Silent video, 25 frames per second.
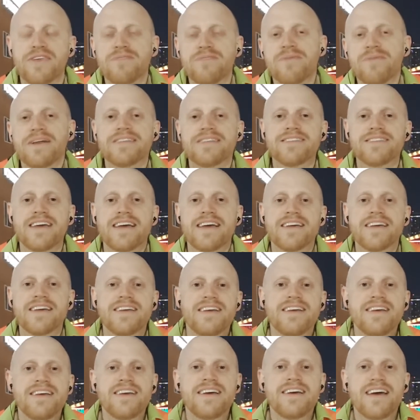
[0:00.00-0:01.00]
but
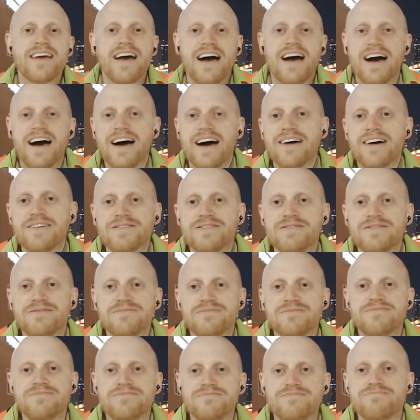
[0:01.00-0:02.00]
uh, uh
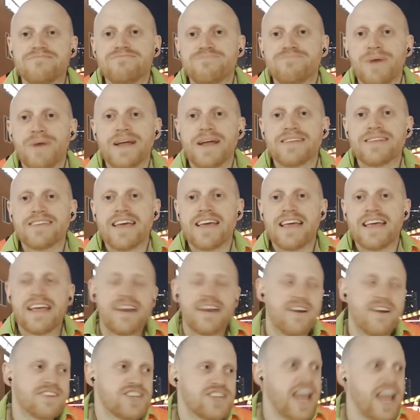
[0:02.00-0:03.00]
but uh, you
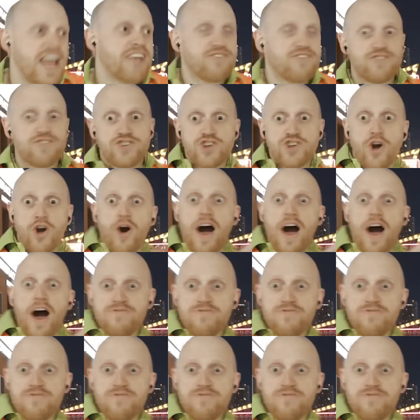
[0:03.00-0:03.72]
know, a chance to show off